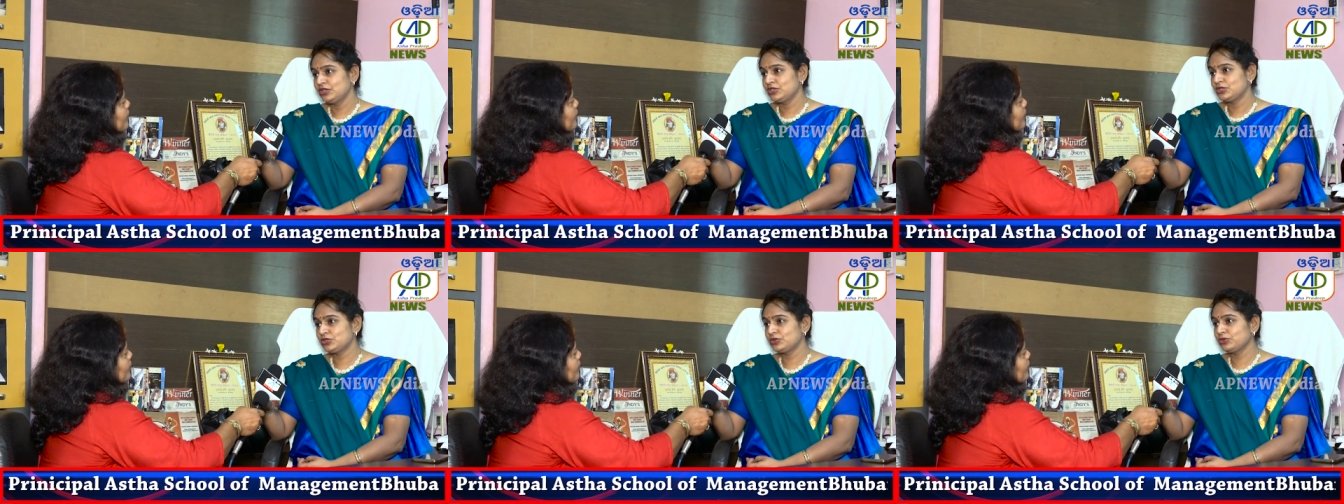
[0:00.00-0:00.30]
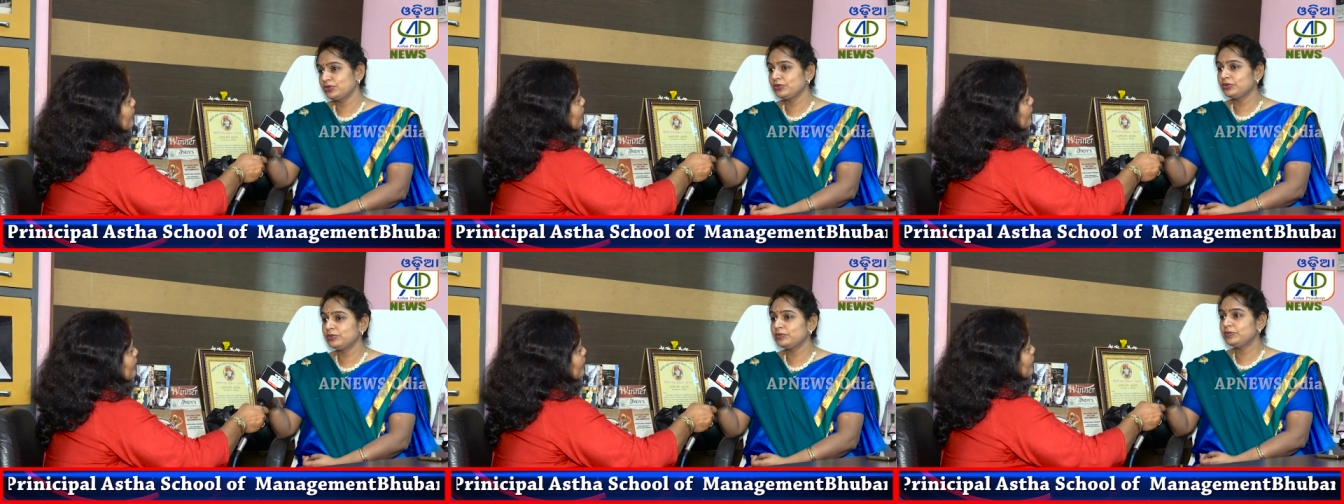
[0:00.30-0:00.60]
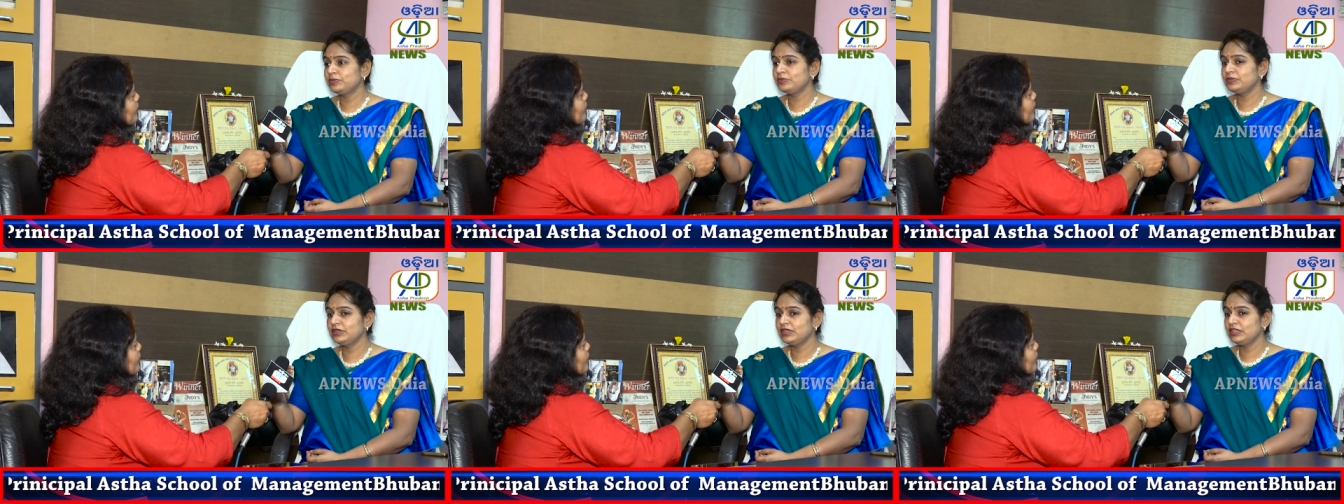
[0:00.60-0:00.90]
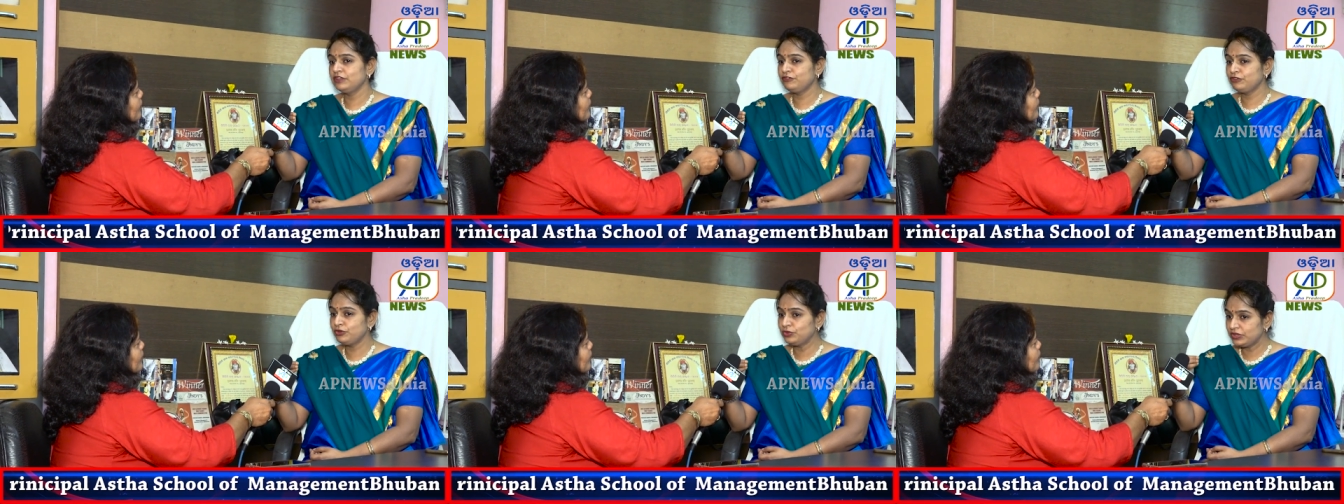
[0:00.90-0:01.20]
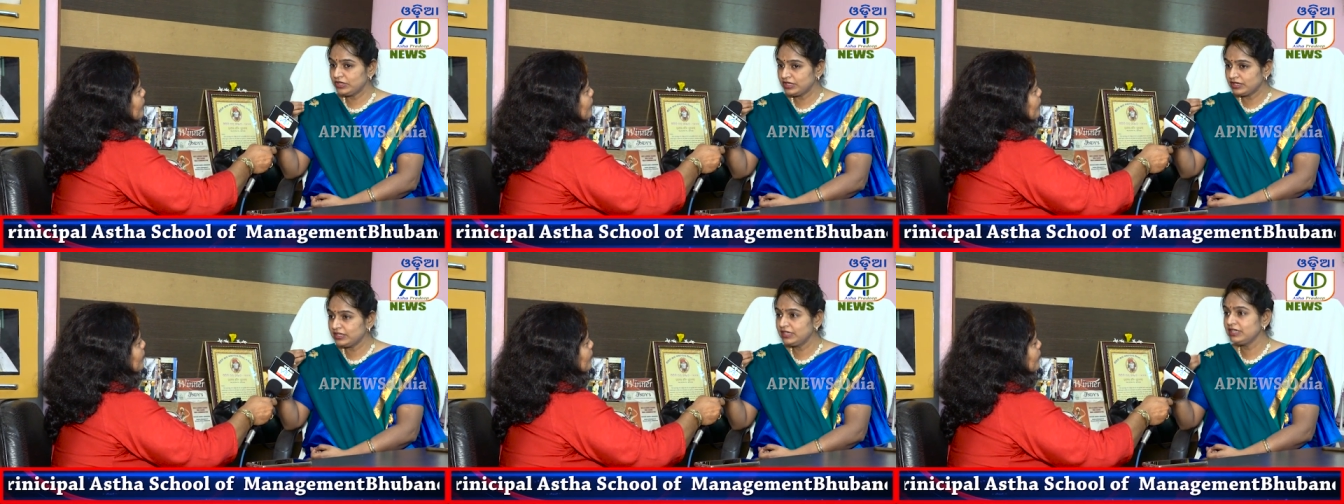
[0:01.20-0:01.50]
So if you
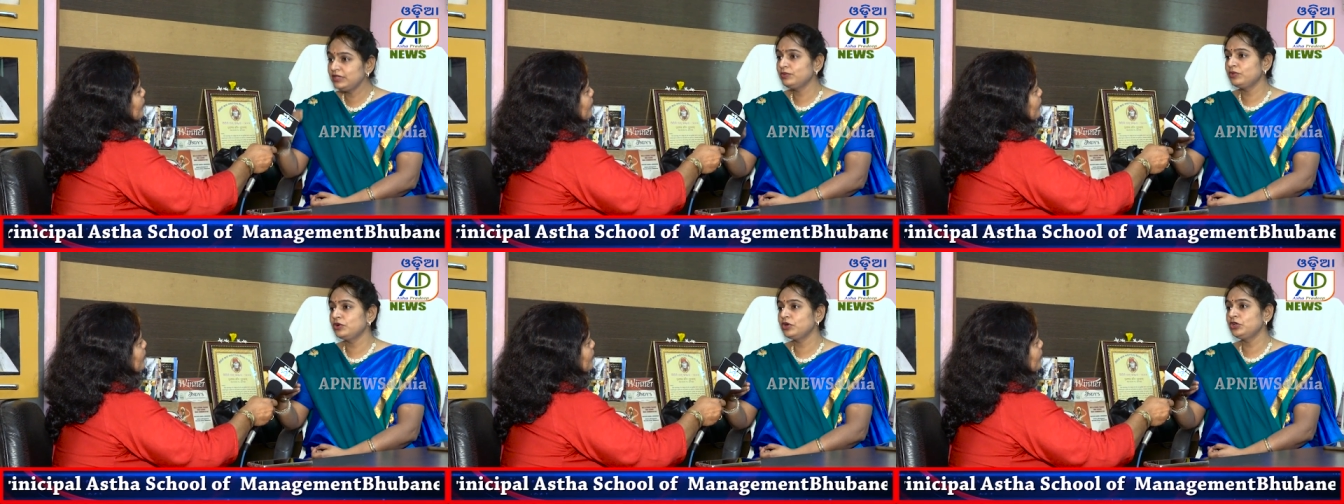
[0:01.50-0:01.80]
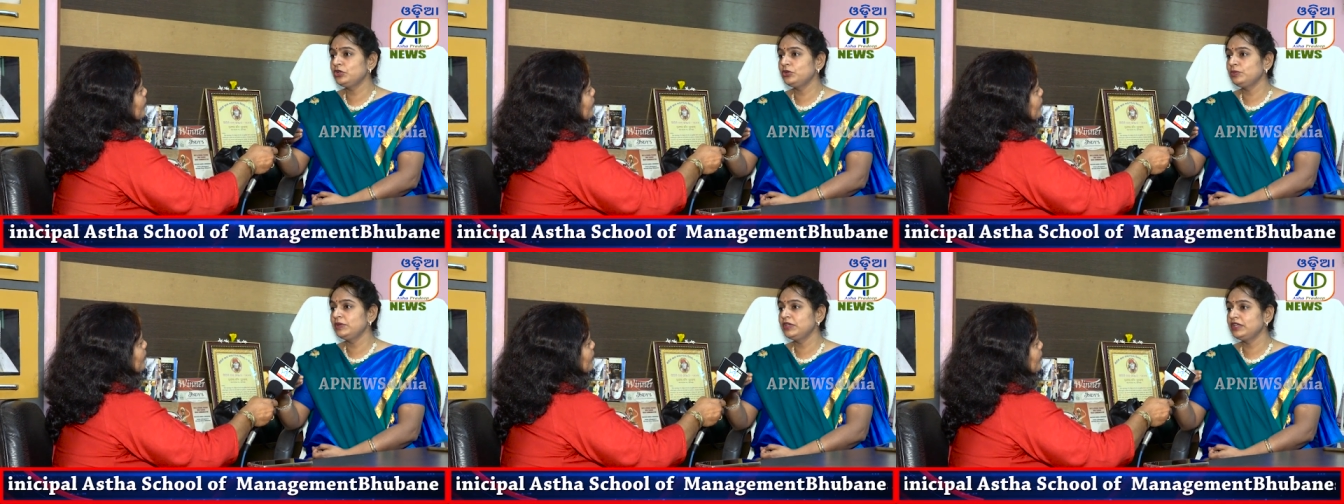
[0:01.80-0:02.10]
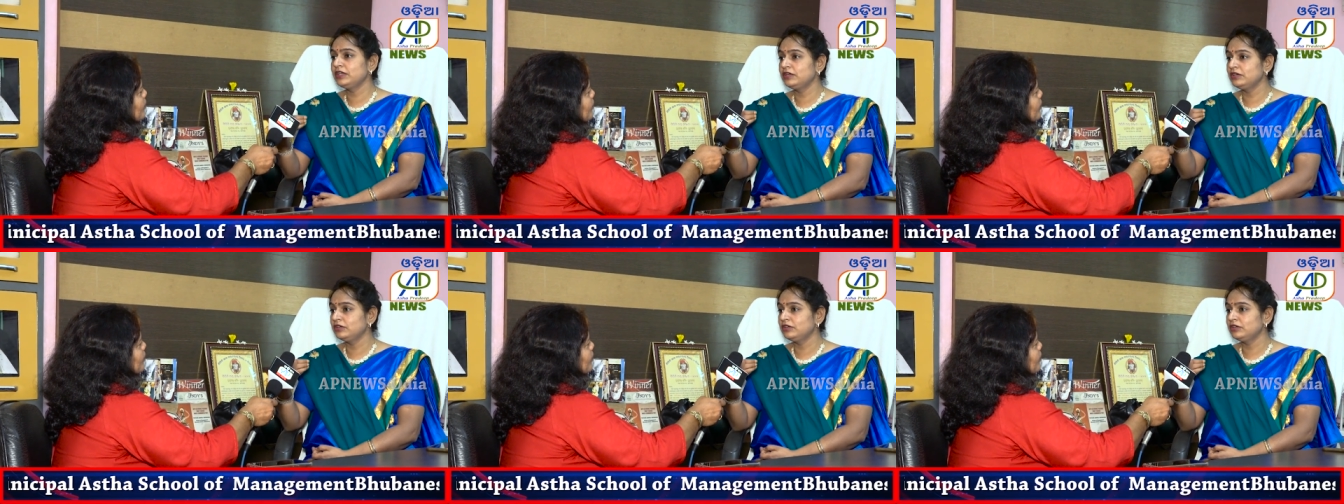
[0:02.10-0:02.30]
really want to be a